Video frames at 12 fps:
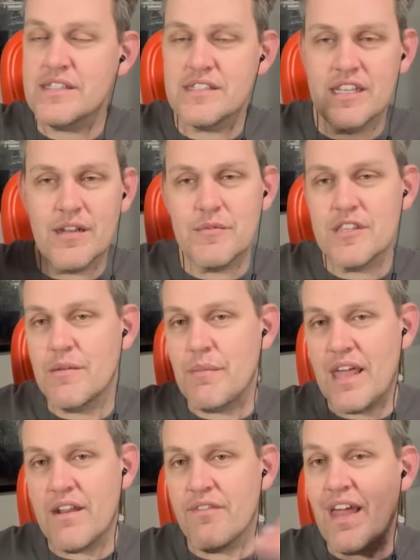send them to the
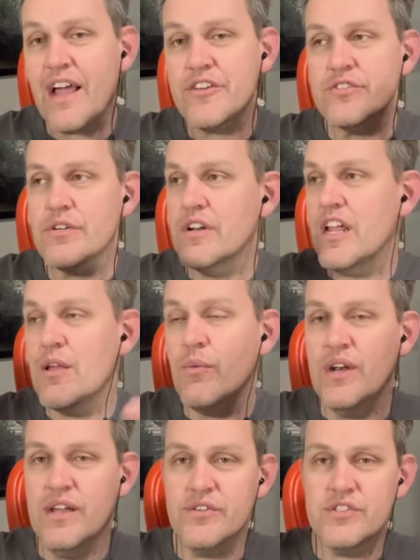manufacturer and
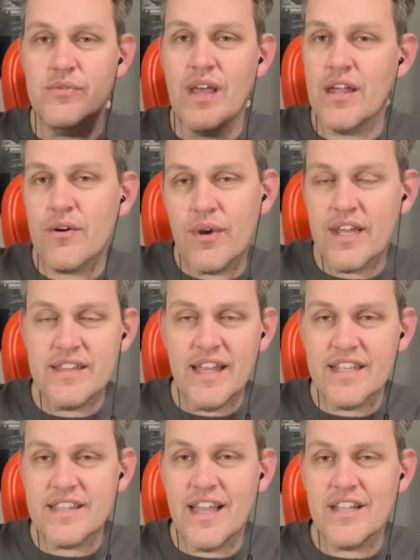anyone else who had a ride
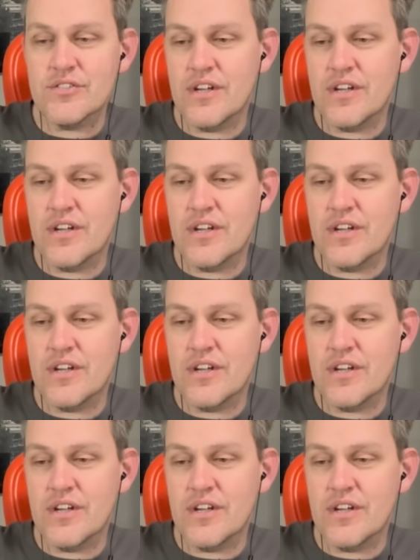like that,